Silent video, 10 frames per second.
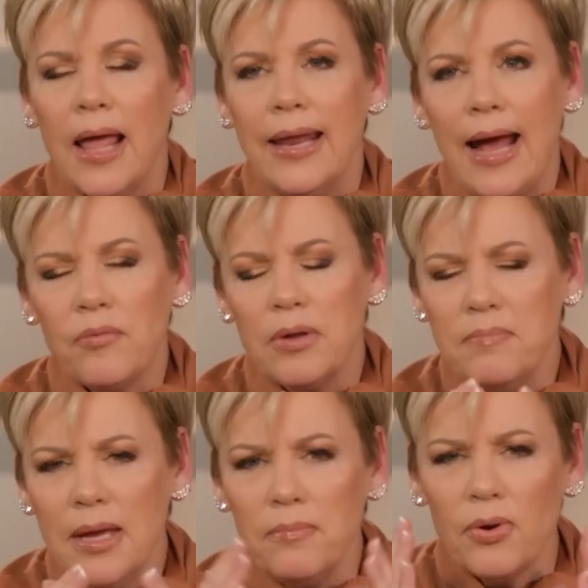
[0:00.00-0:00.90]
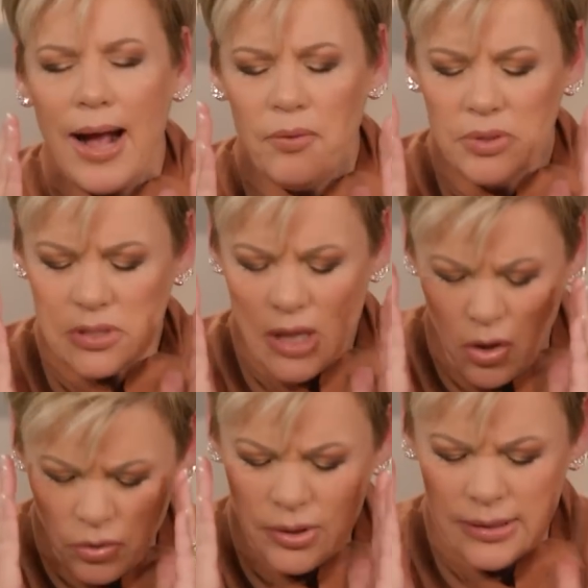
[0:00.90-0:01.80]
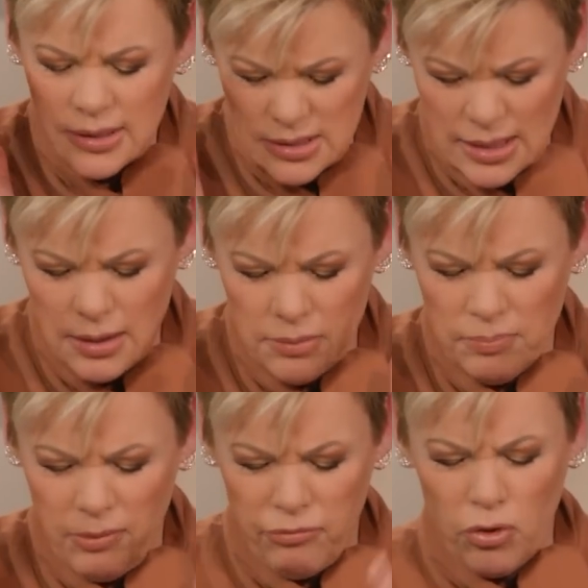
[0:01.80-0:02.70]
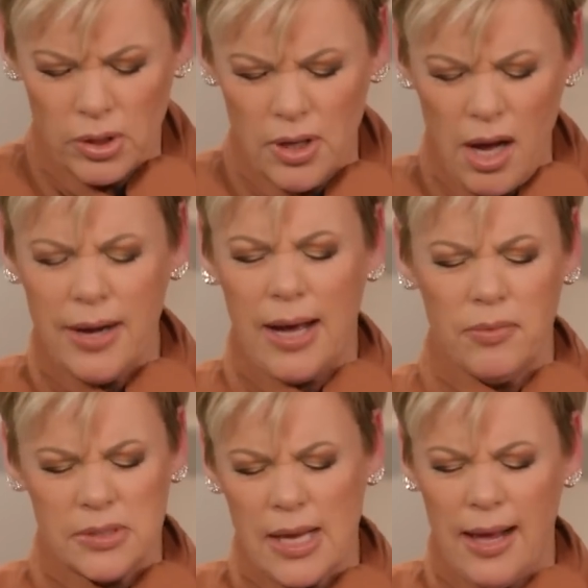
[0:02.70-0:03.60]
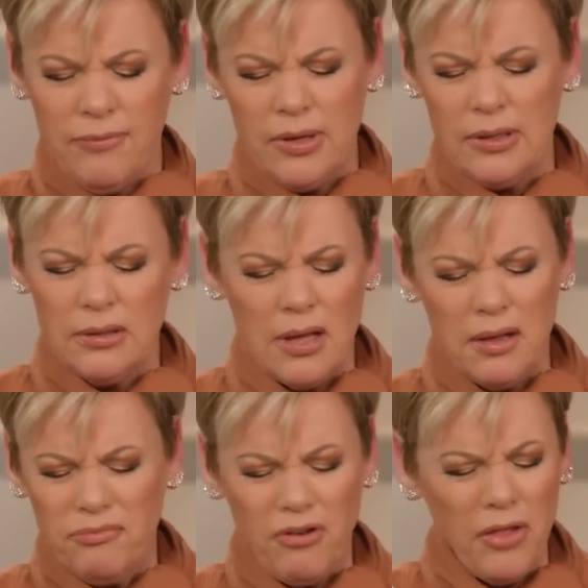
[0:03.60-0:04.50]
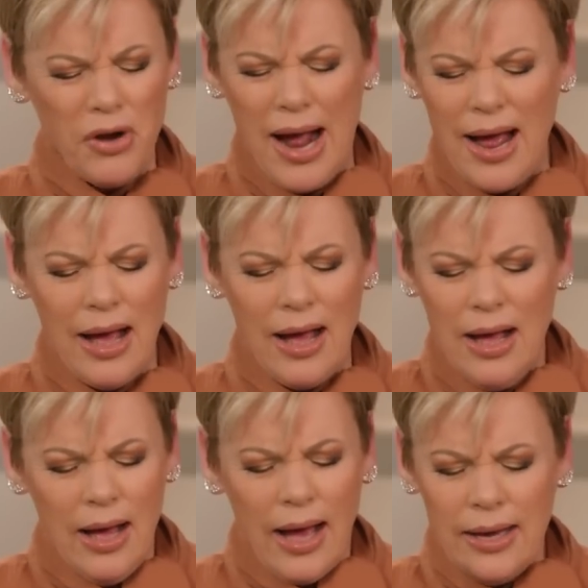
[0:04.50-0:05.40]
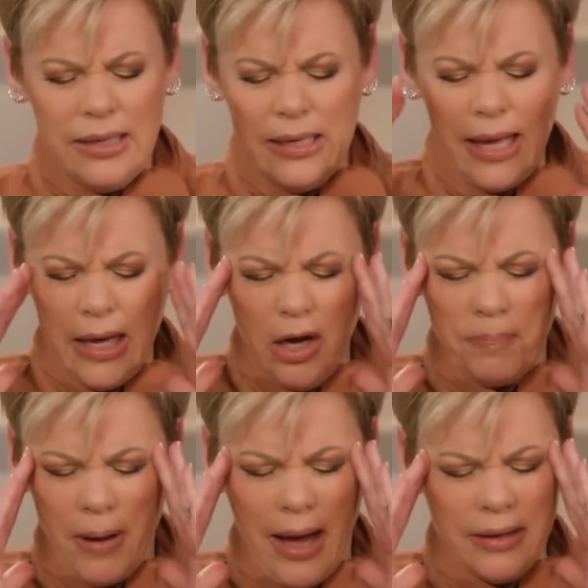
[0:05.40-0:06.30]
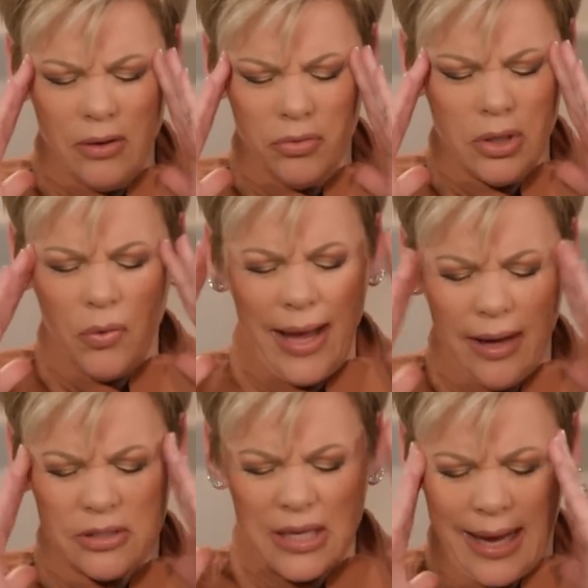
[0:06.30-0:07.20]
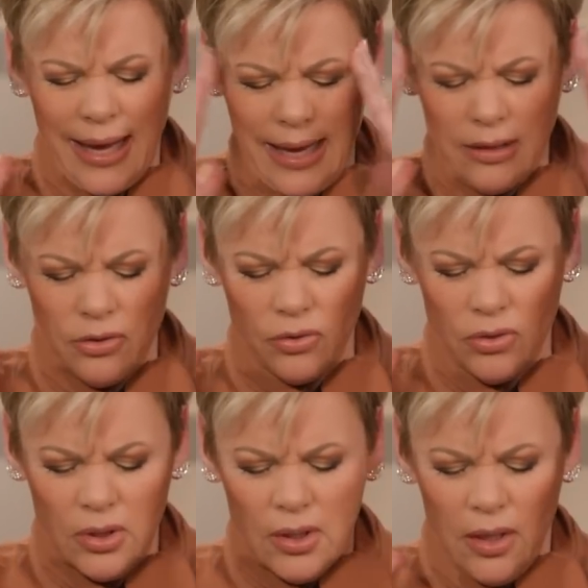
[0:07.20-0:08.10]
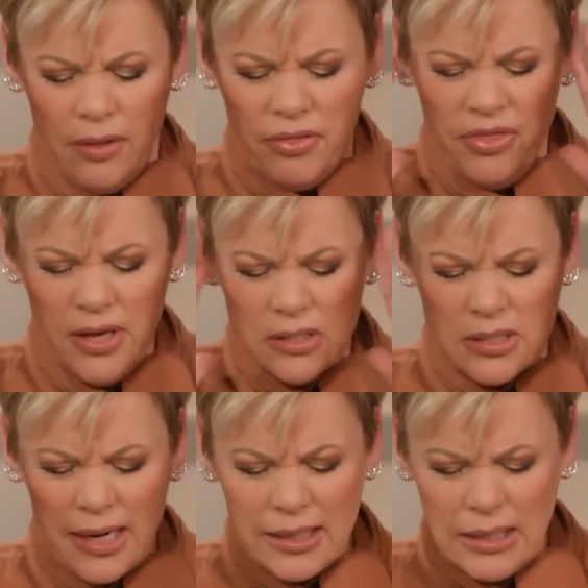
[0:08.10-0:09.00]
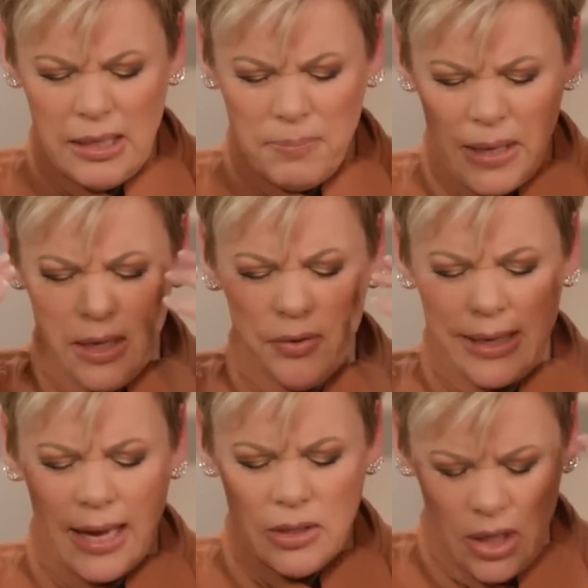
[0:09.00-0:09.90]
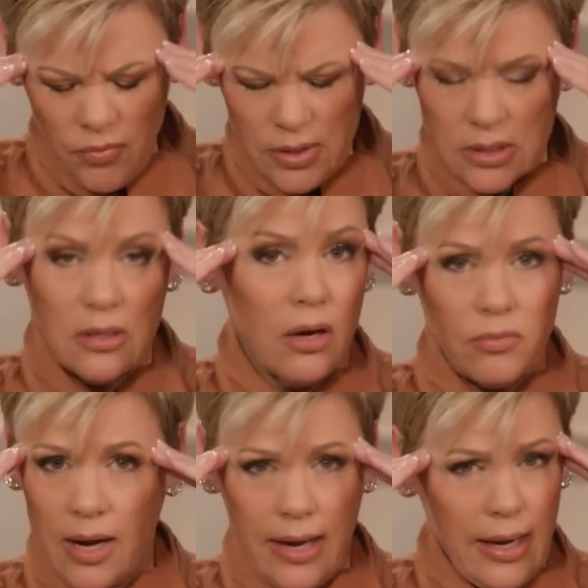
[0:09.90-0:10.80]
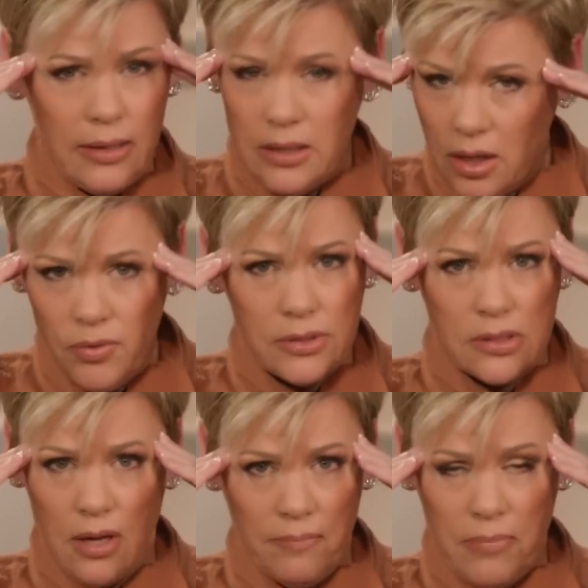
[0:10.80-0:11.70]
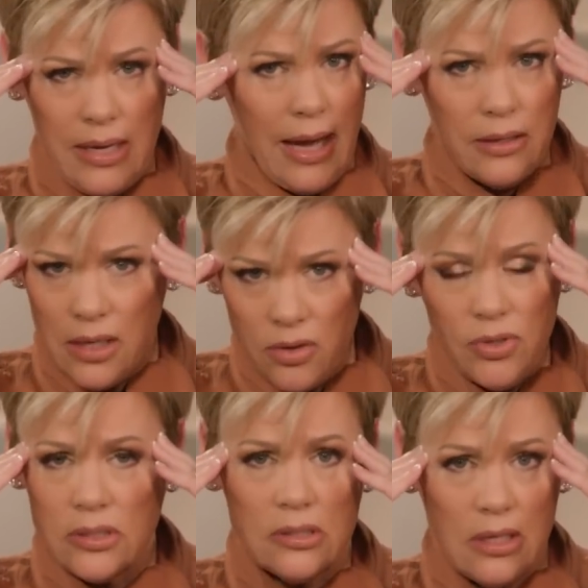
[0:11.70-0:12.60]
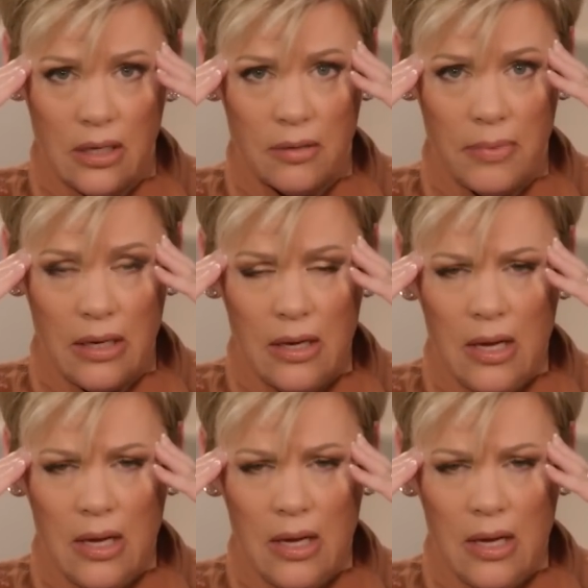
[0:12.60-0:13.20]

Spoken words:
And I remember I was holding this before God. I was having, Father, I need help. I don't know how to handle this that I keep hearing. I know it's not right. I know it's not me. I know it's the enemy.